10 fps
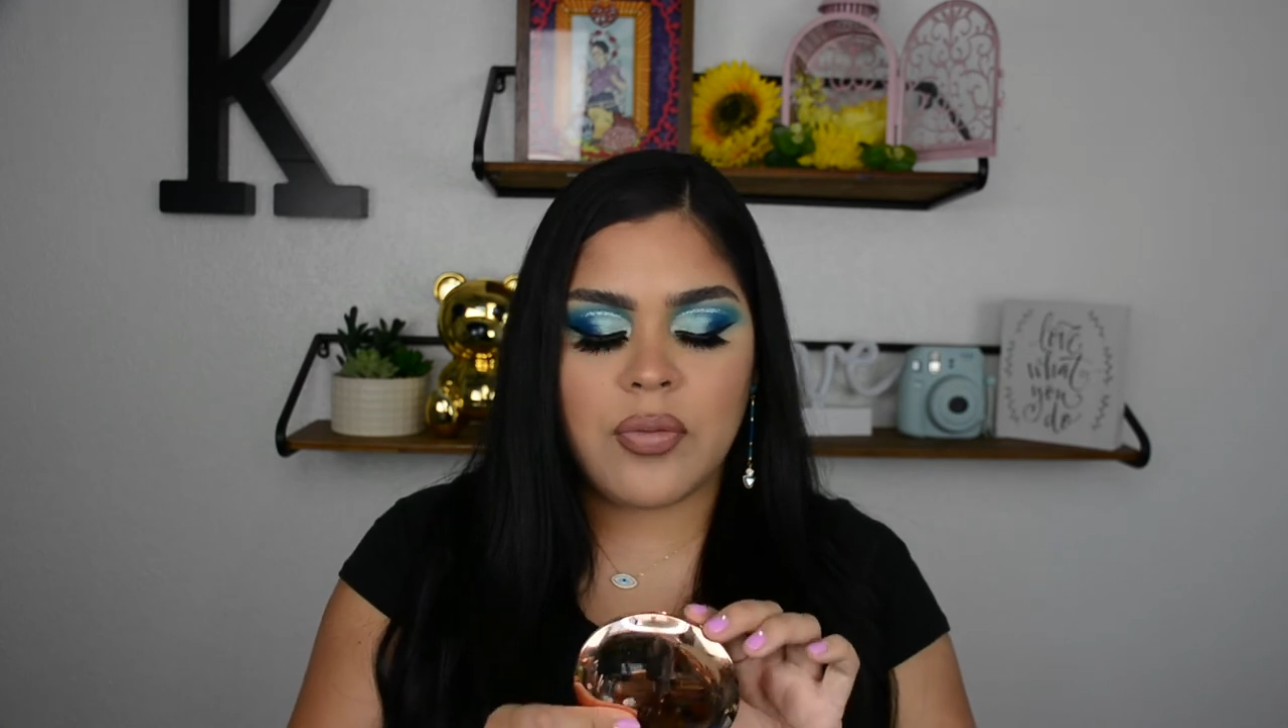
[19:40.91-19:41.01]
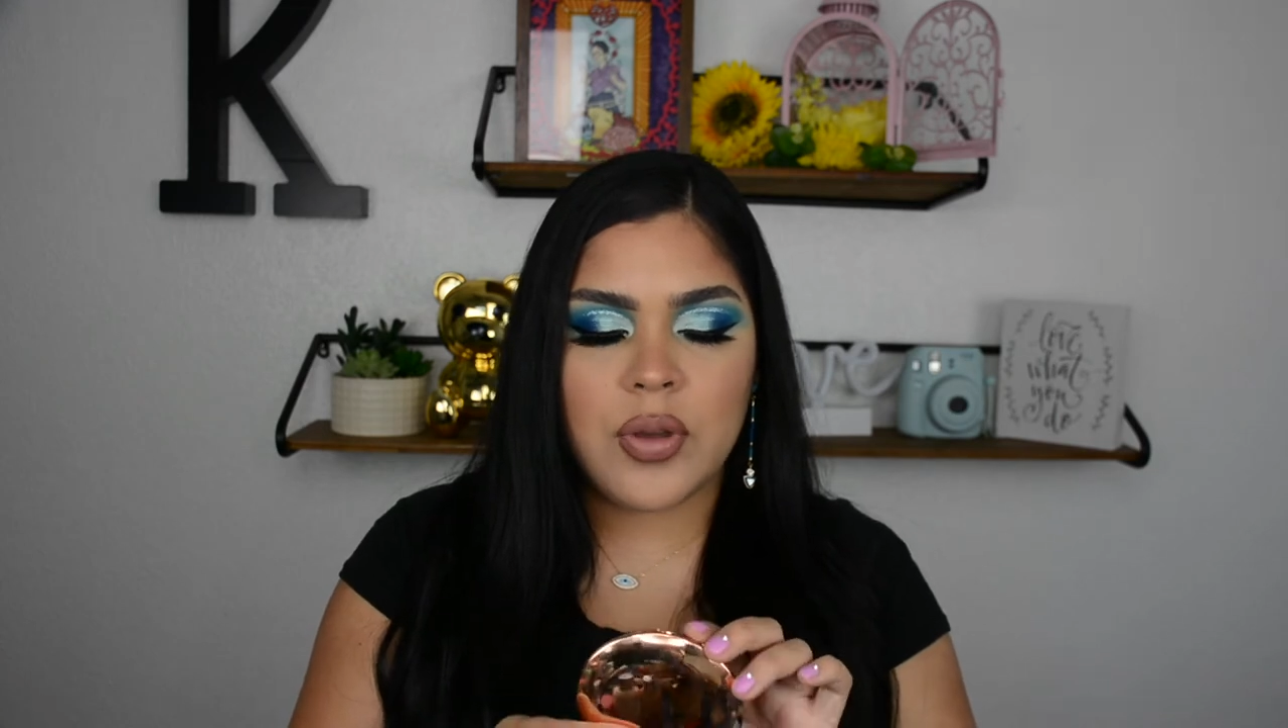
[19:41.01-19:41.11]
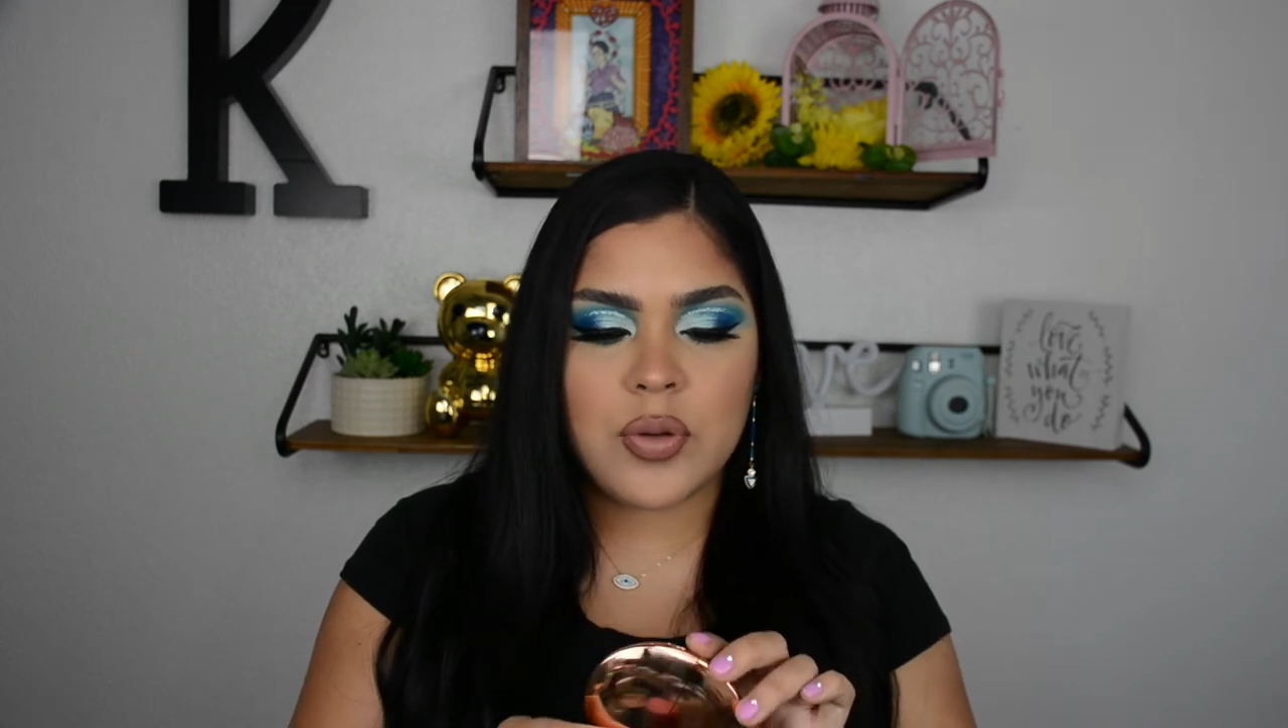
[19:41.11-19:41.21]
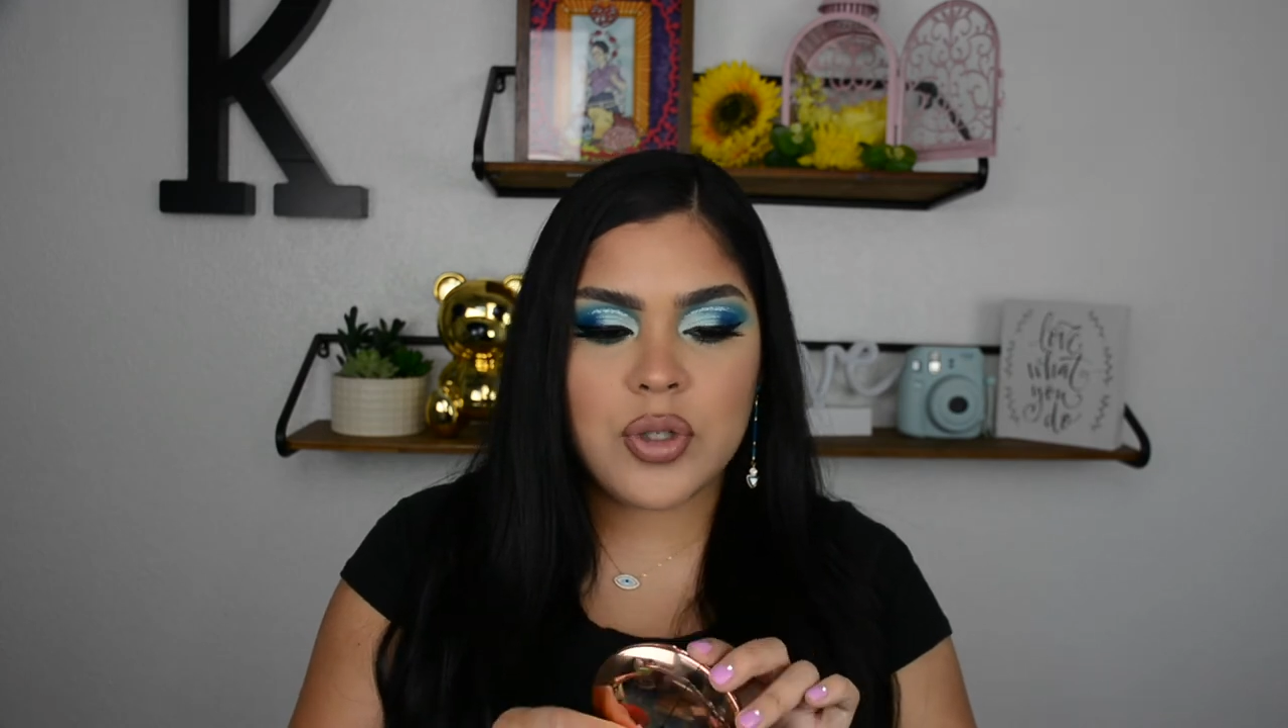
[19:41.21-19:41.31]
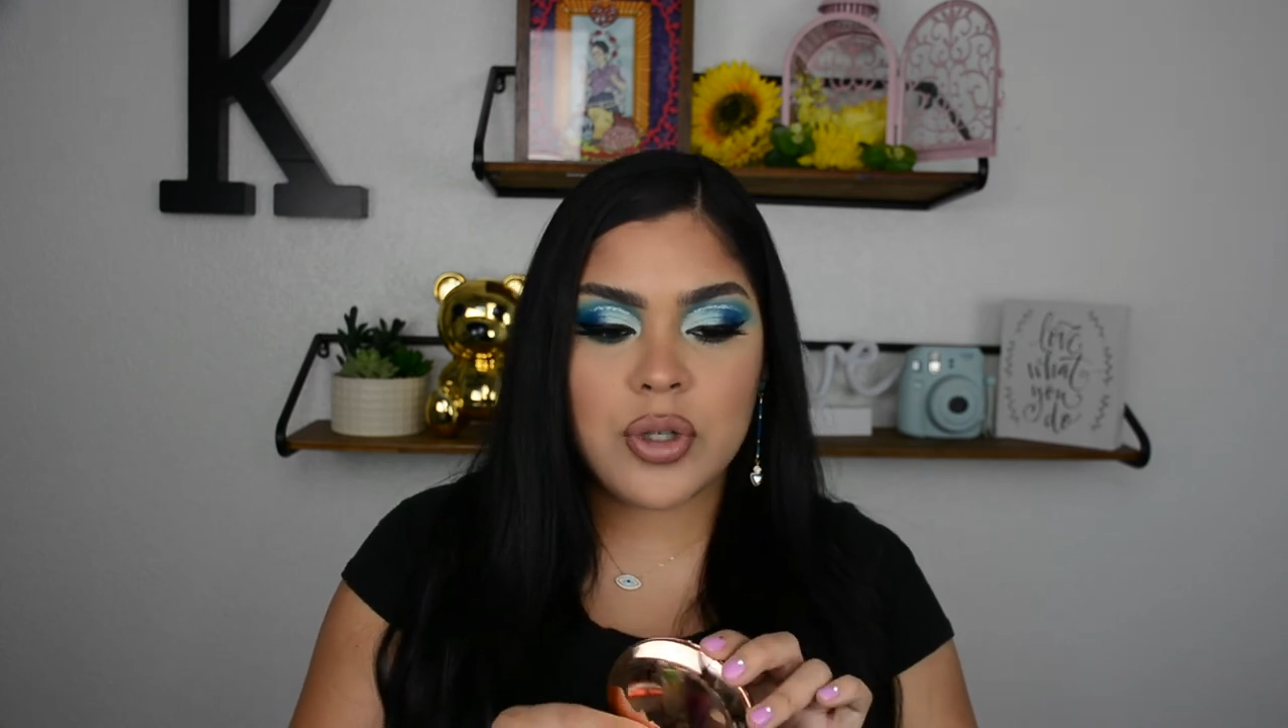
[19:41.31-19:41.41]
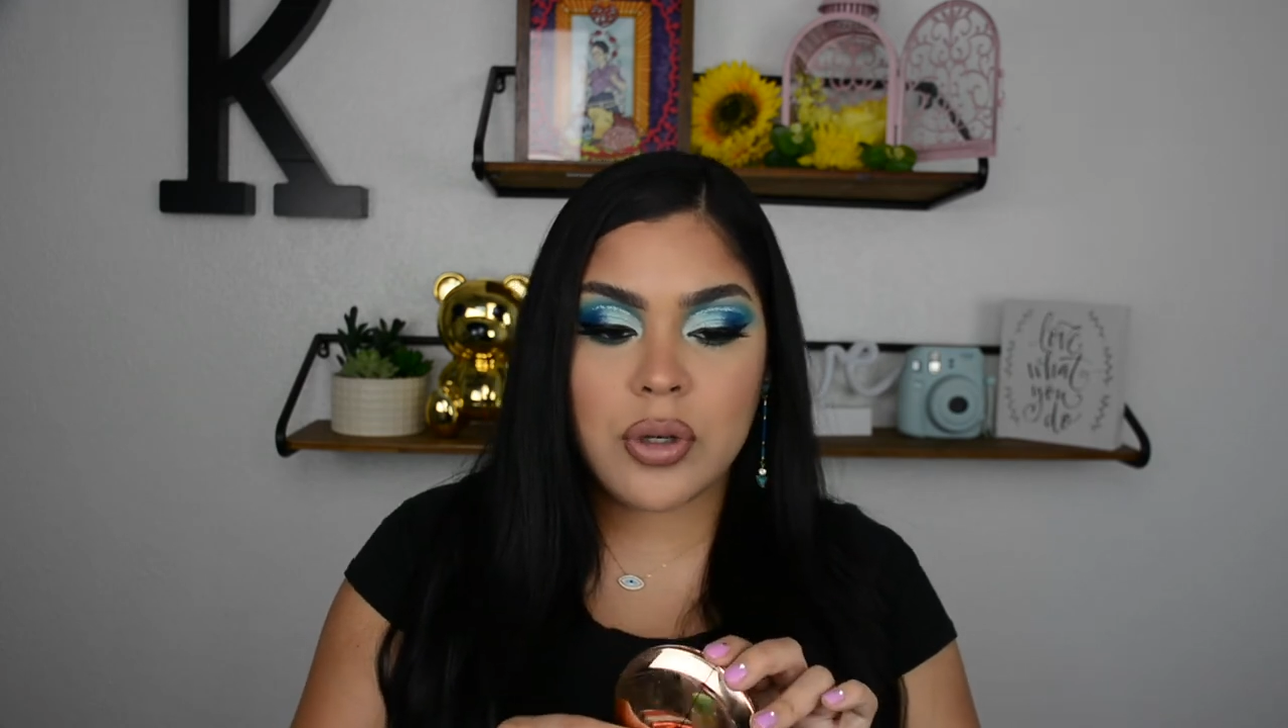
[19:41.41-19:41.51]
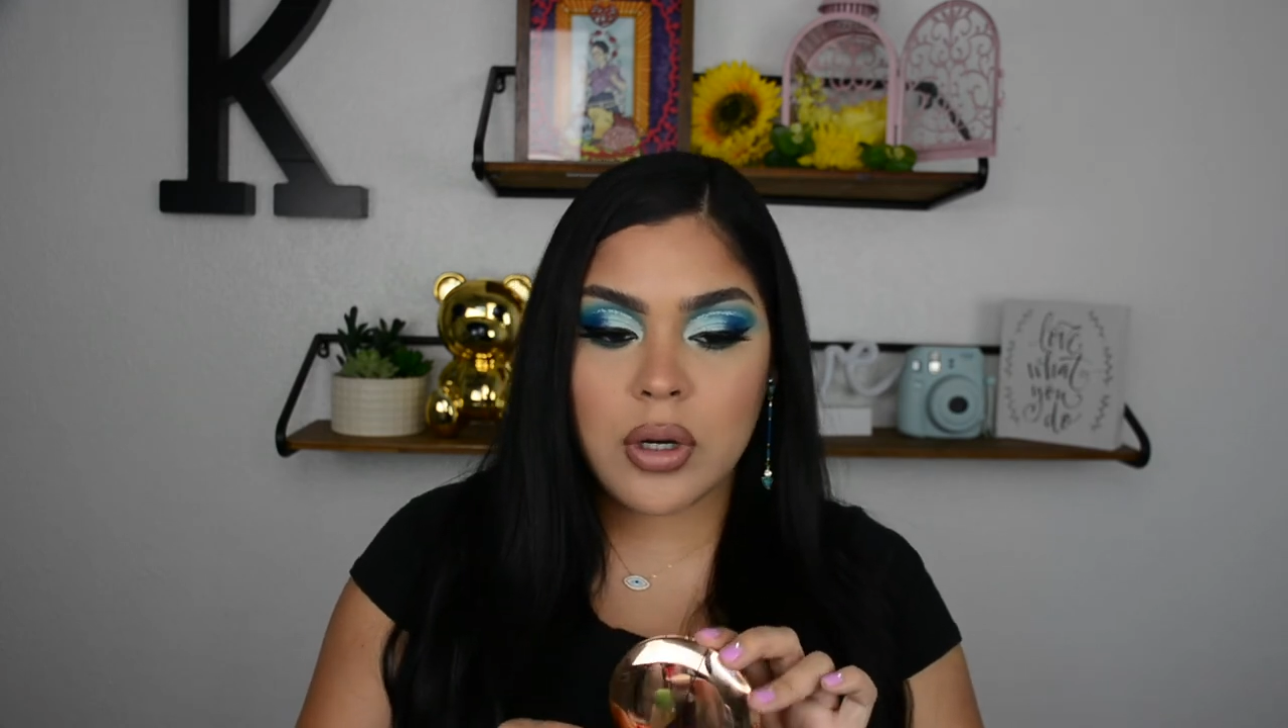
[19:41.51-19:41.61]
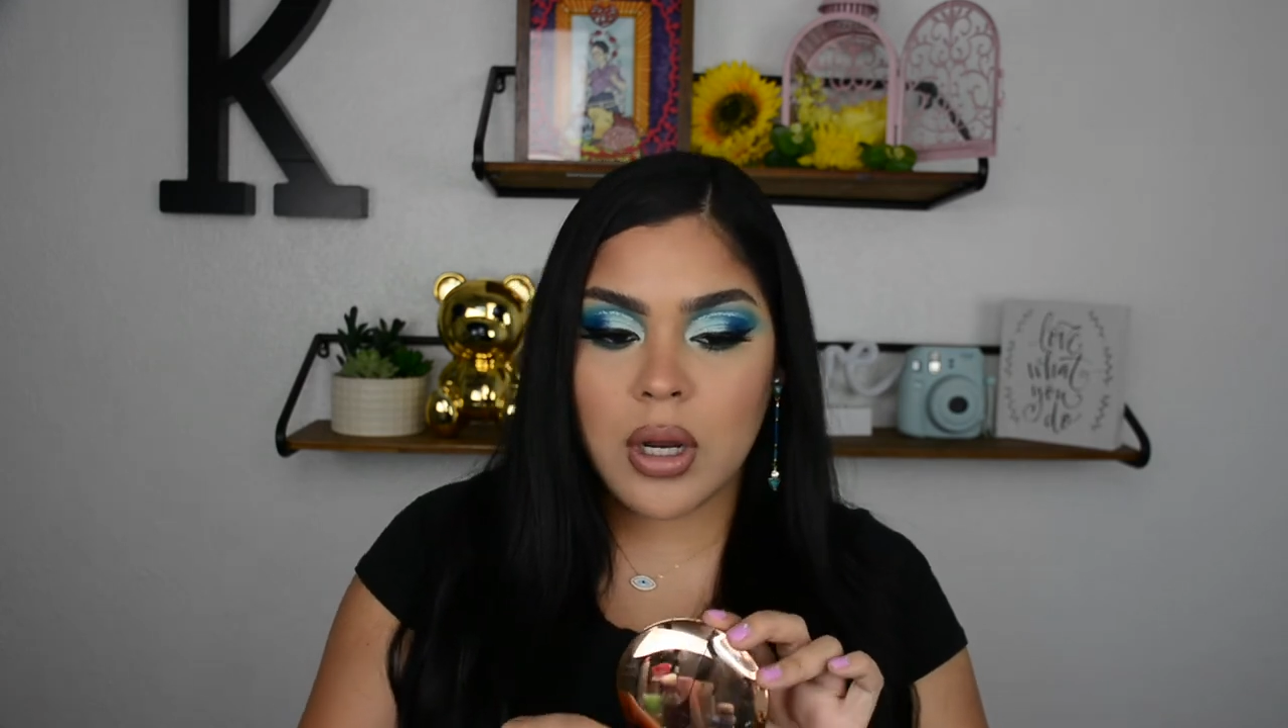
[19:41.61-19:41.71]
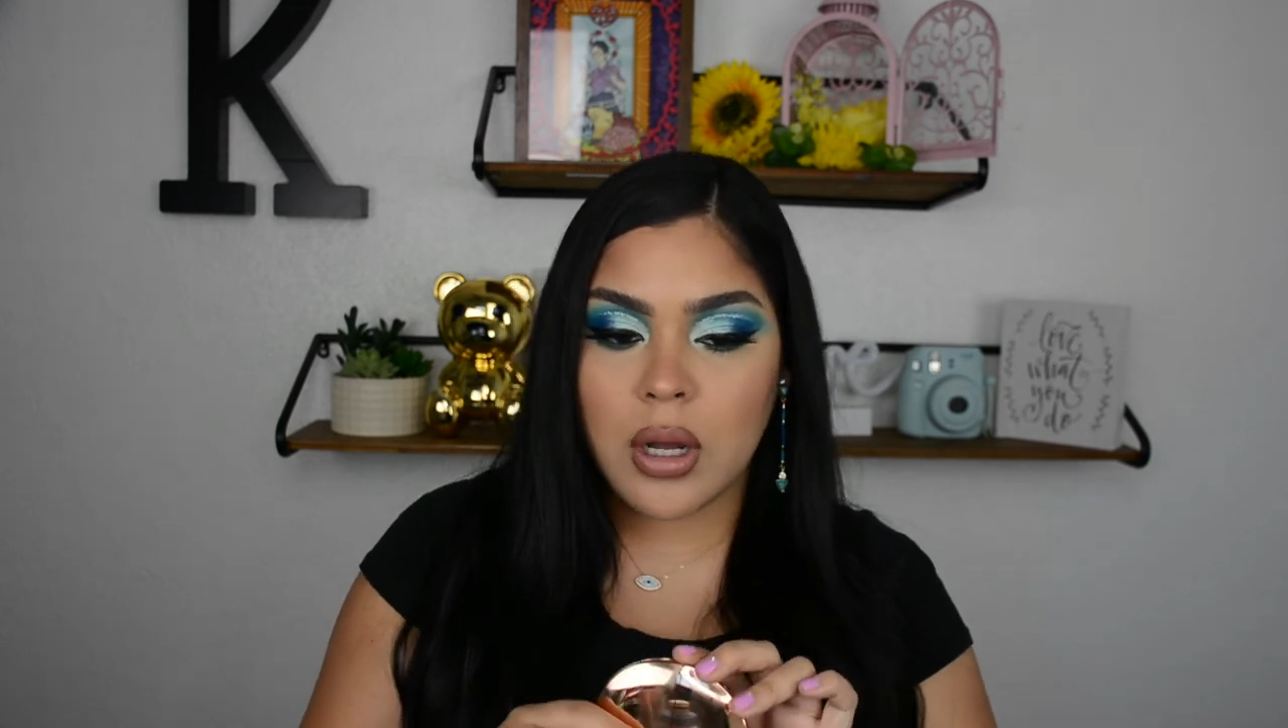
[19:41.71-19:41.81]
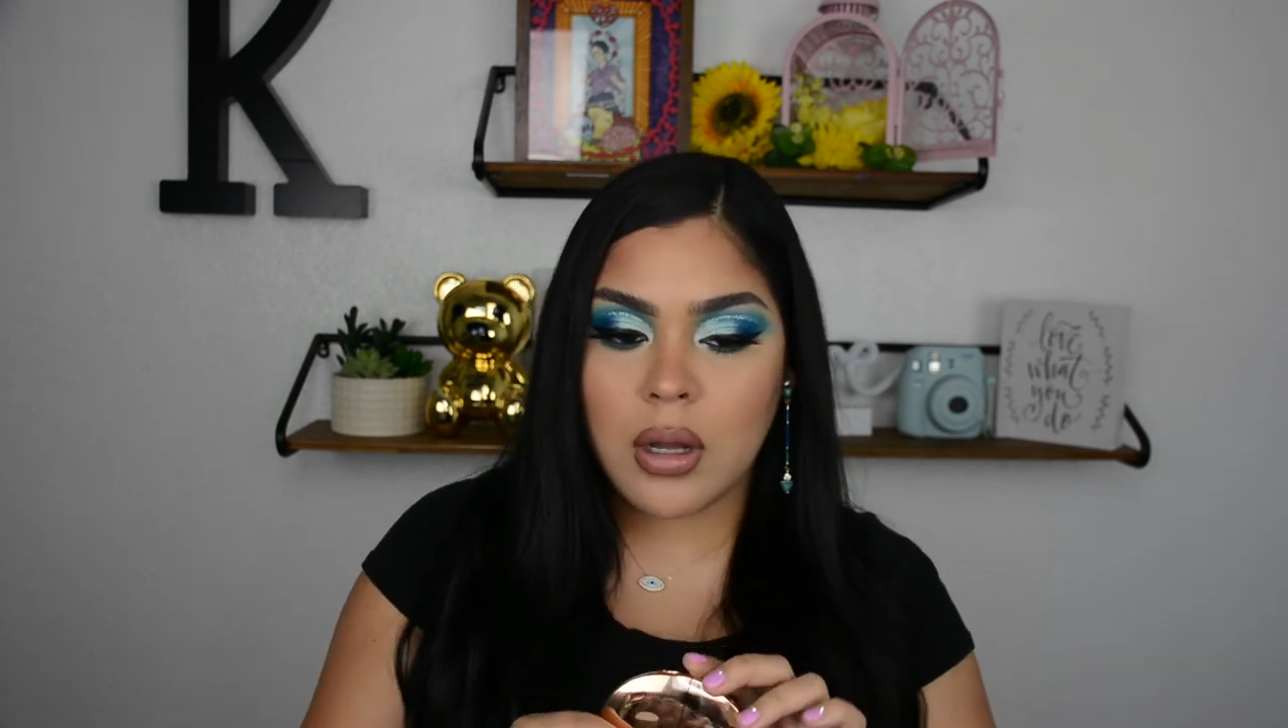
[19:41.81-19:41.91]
future,